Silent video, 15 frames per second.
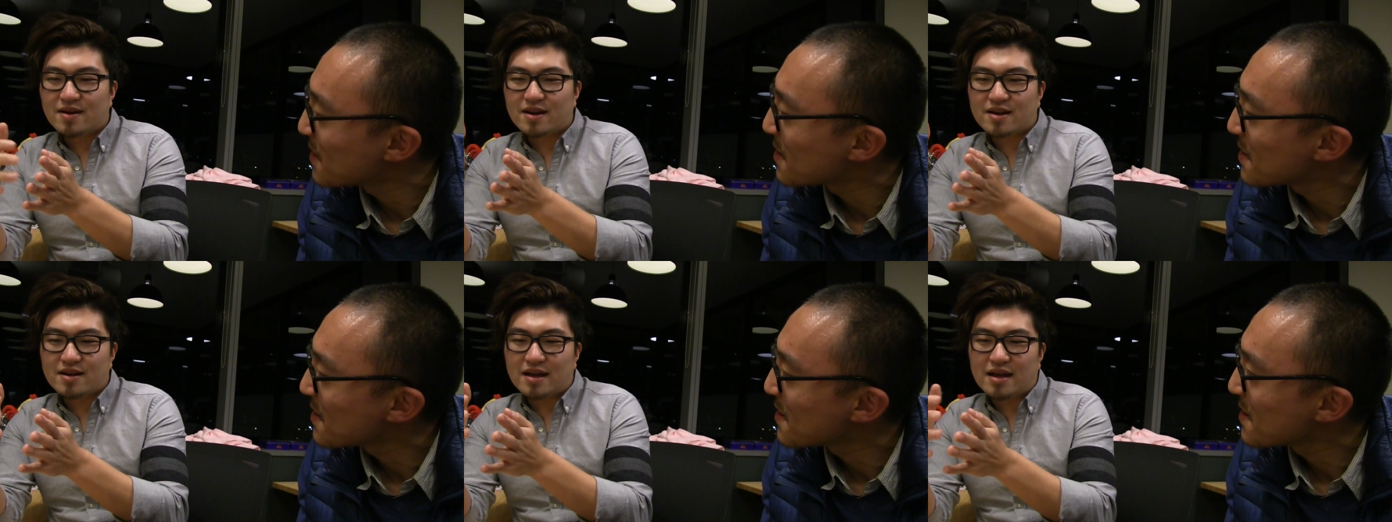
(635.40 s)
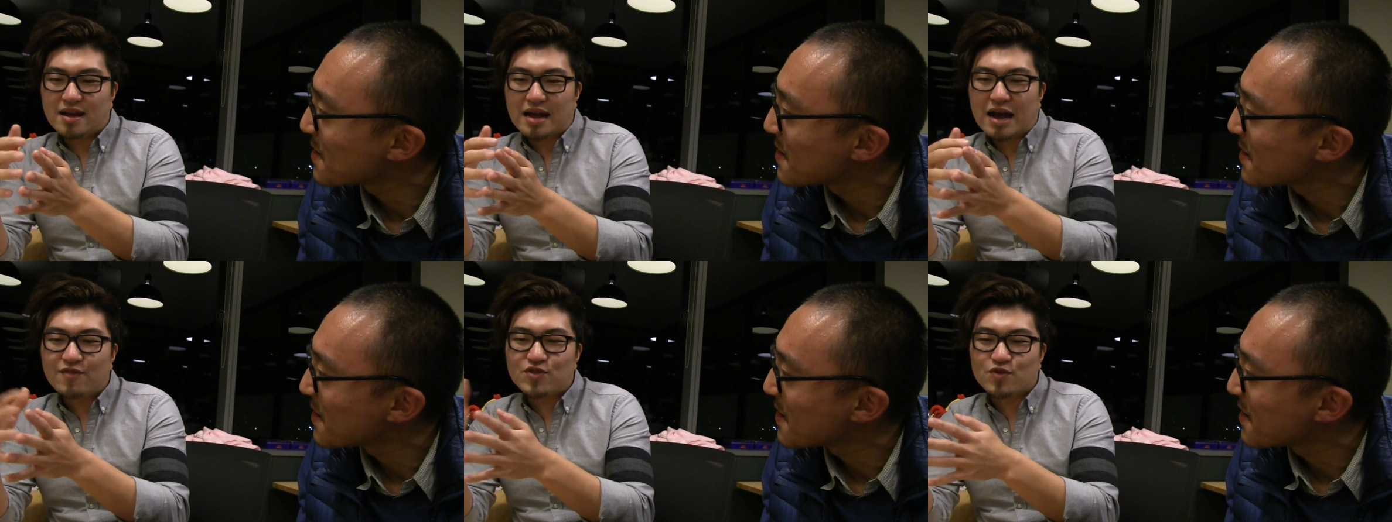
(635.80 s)
Speaker 1: uh,
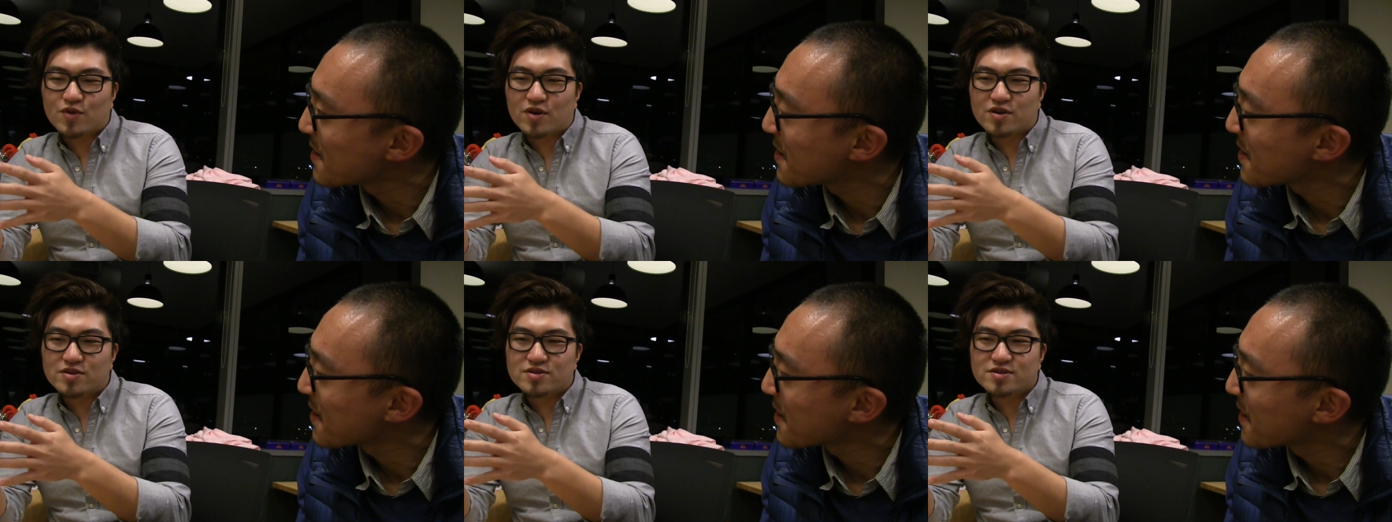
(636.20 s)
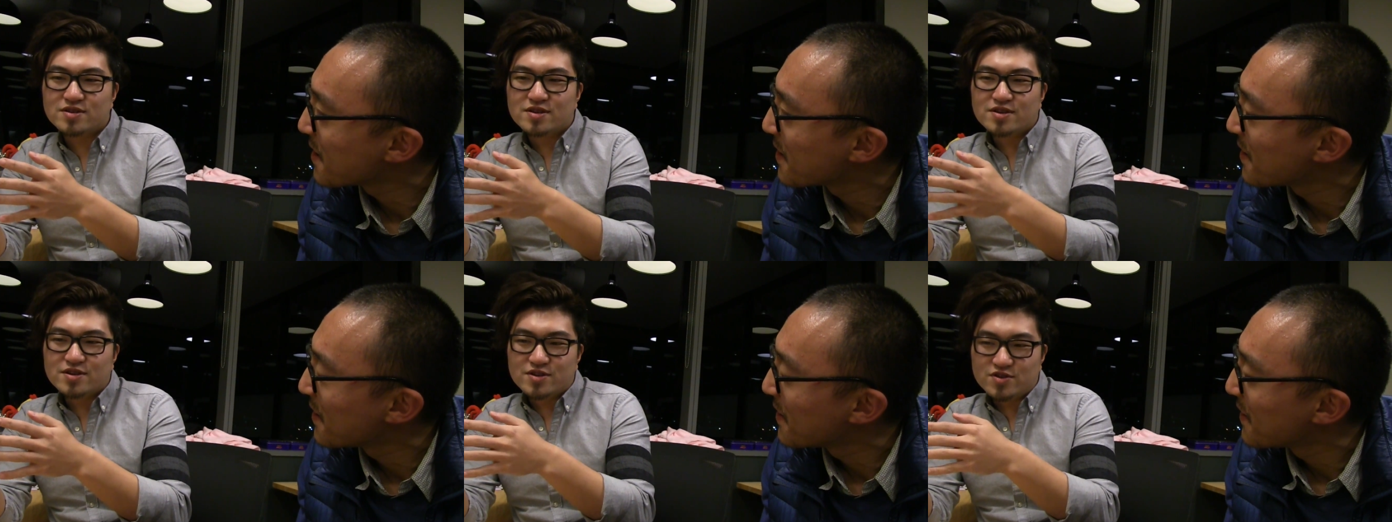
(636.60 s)
afterwards,
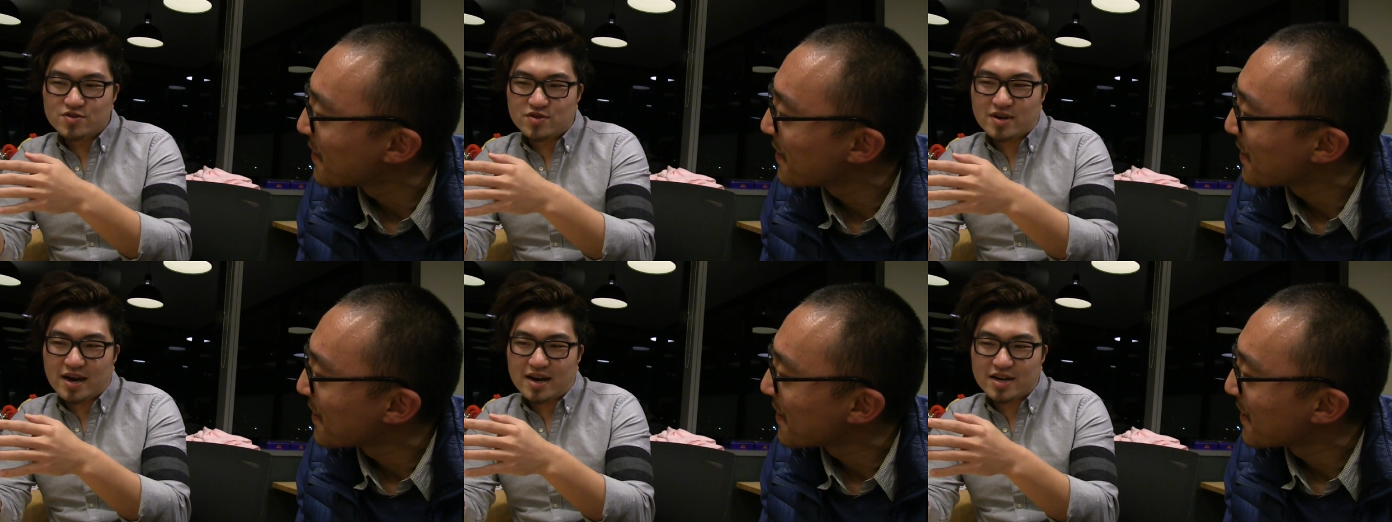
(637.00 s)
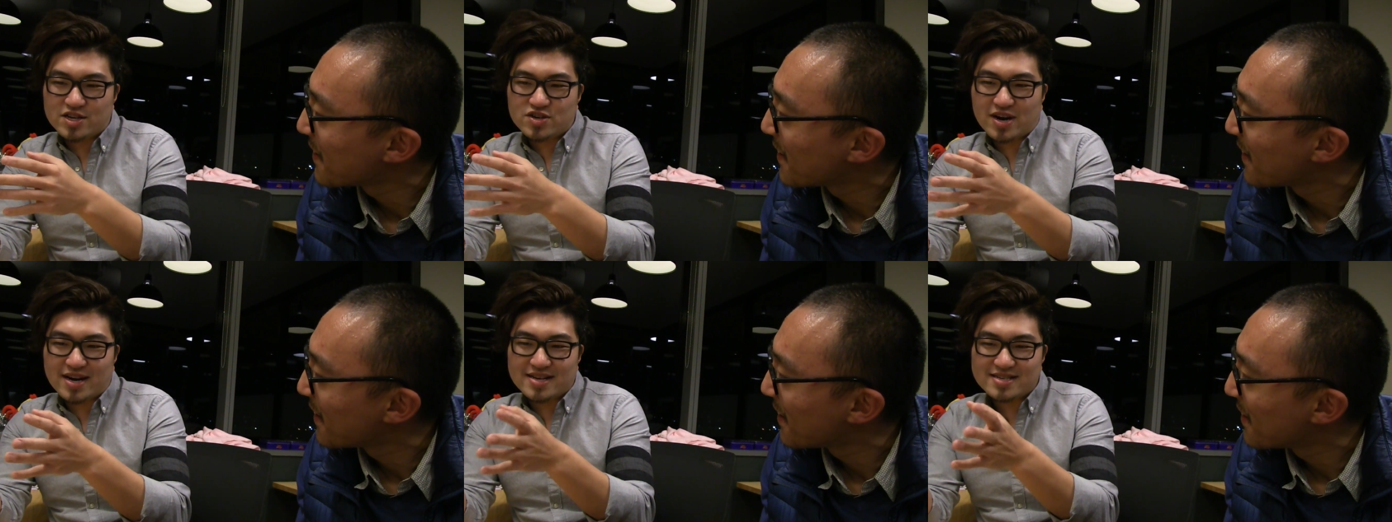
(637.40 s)
you kind of
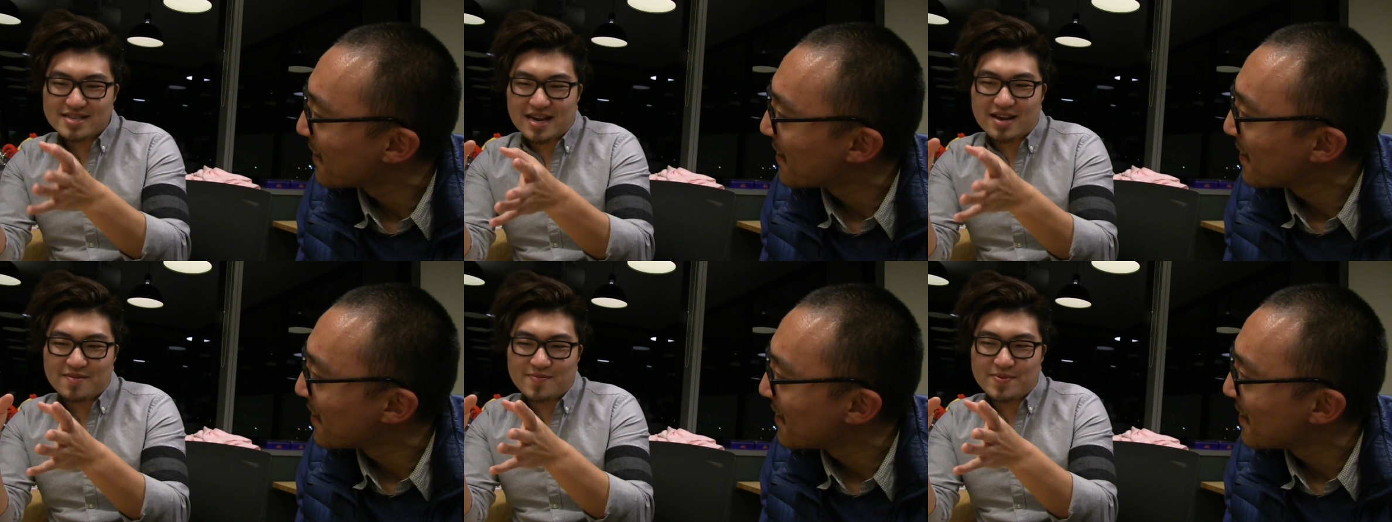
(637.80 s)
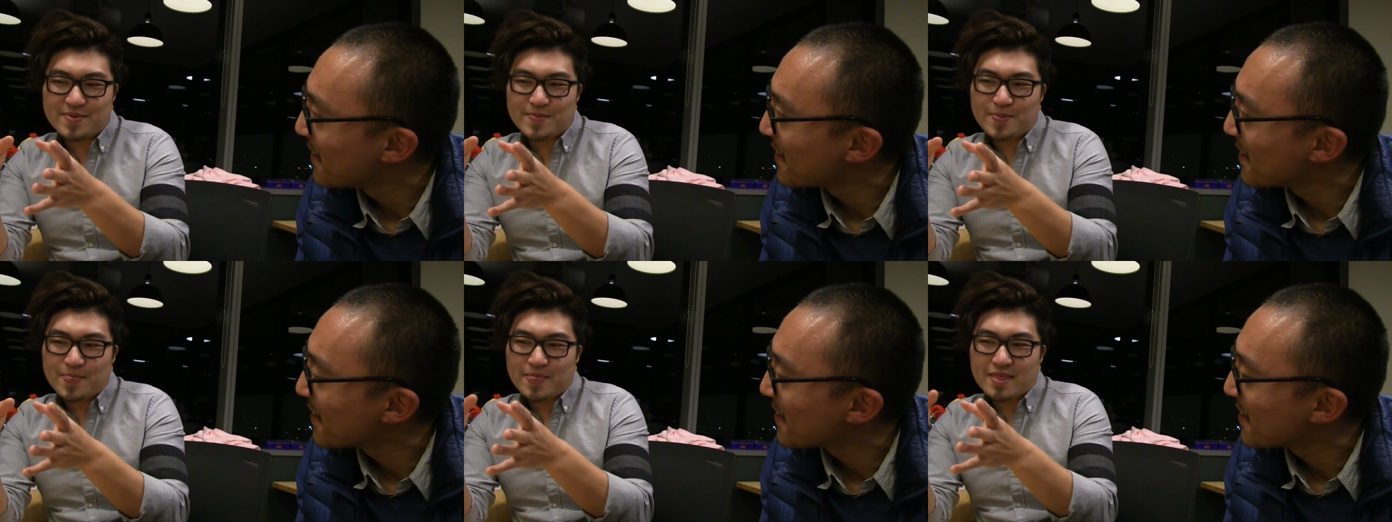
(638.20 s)
try to set up
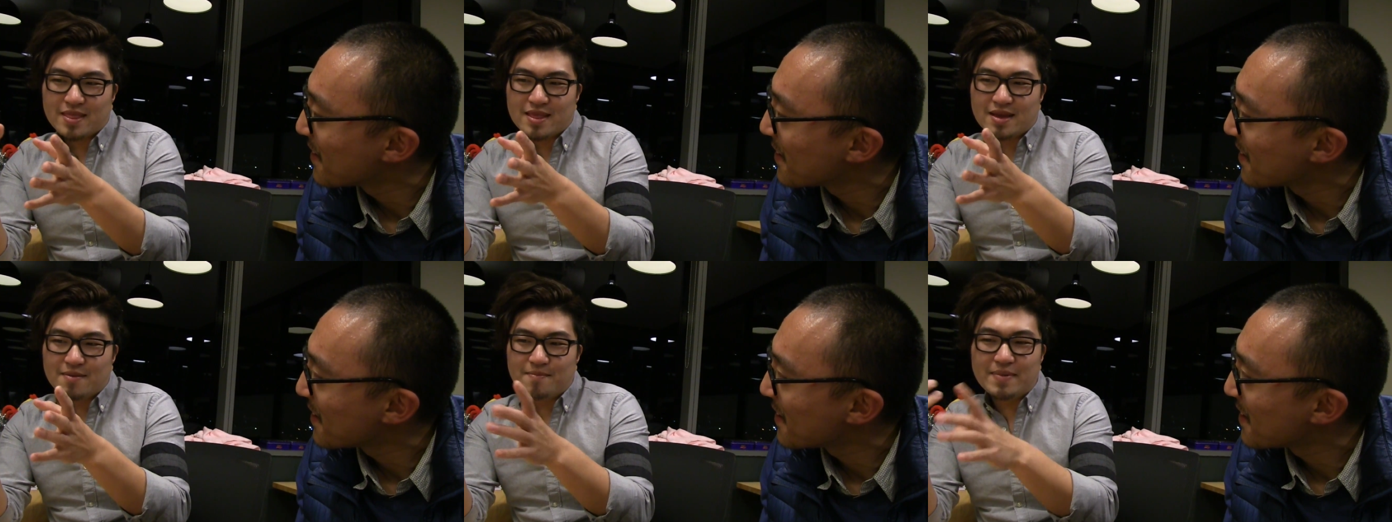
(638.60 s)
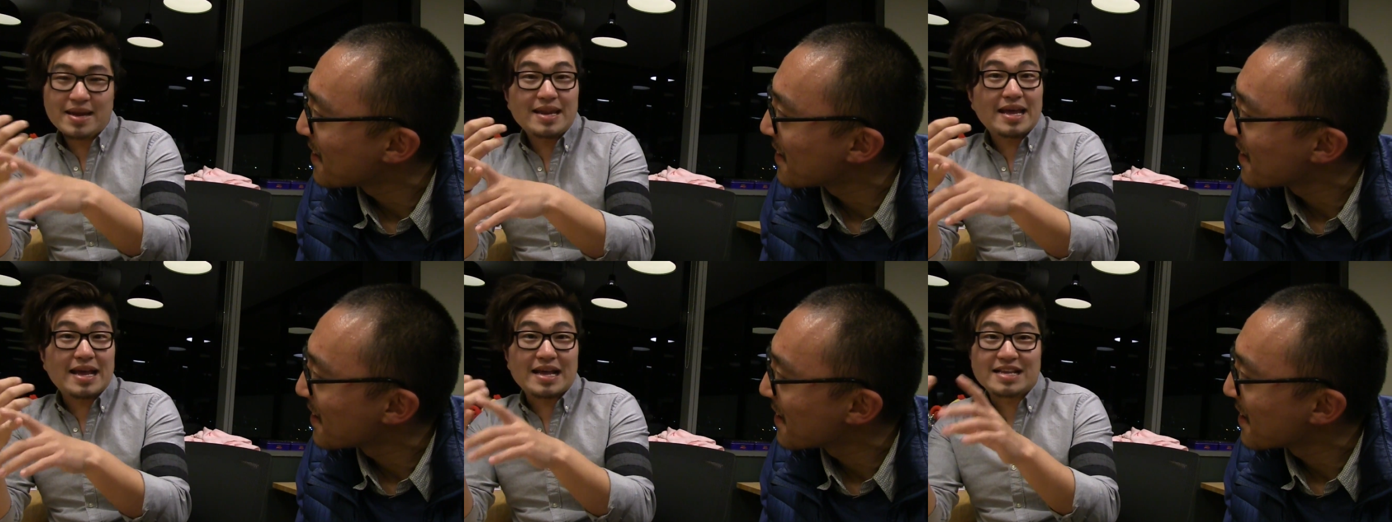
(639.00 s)

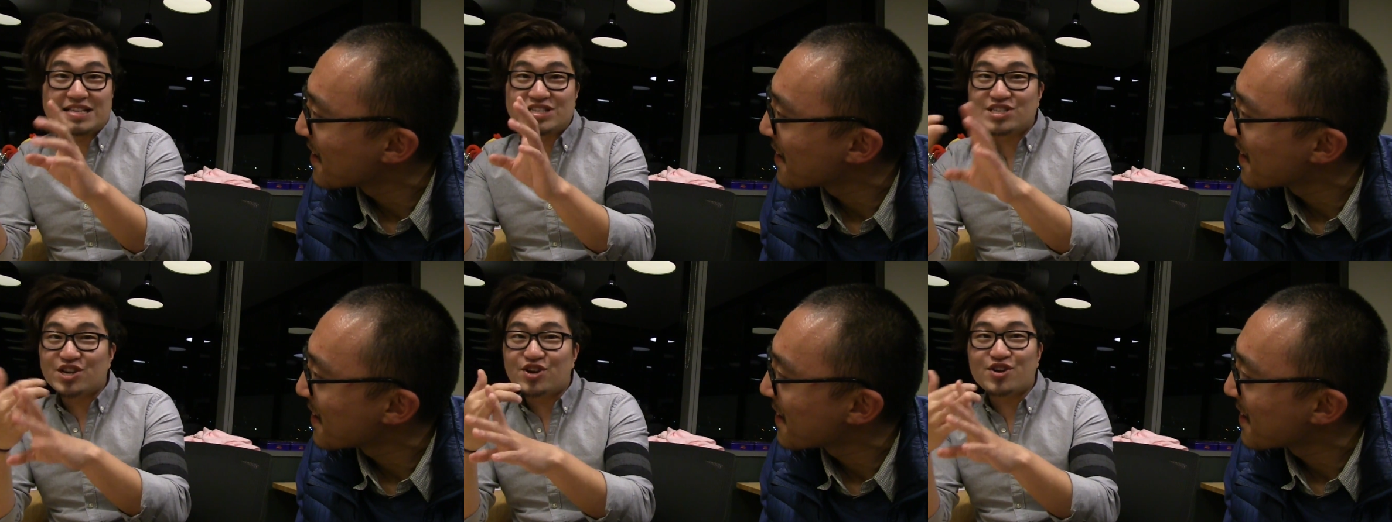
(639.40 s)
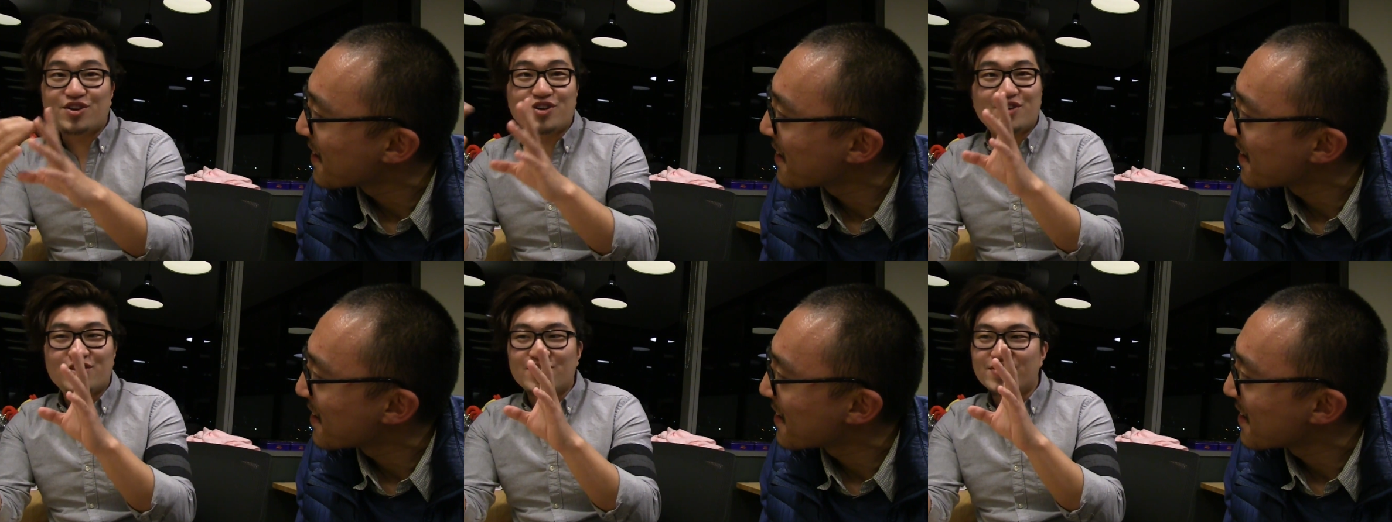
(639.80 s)
meetings,
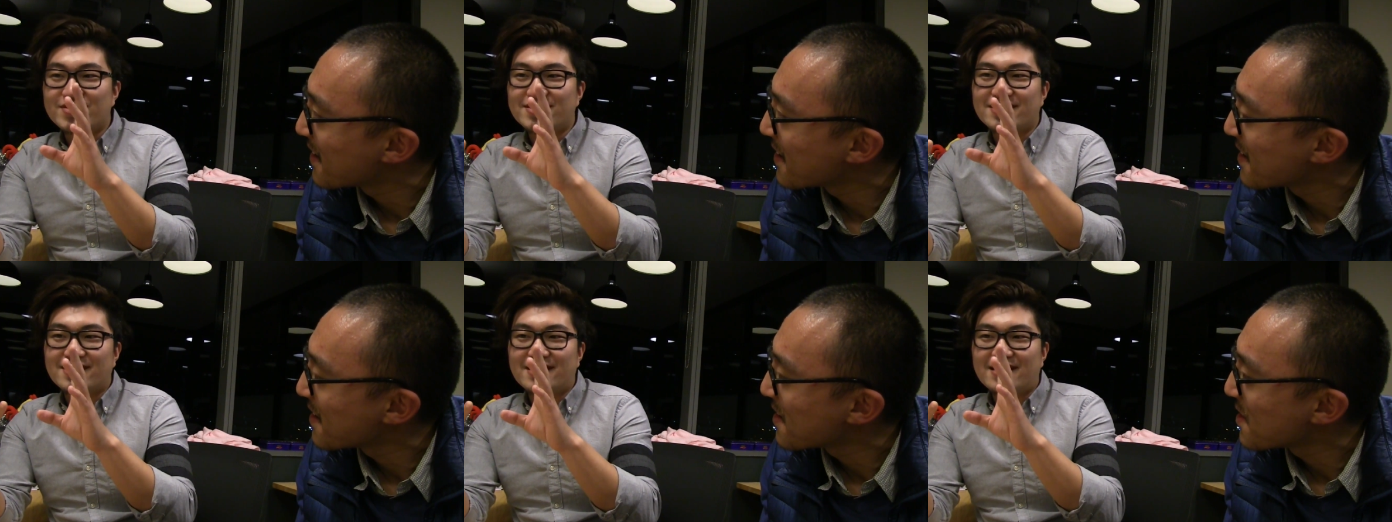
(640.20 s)
dinners, uh,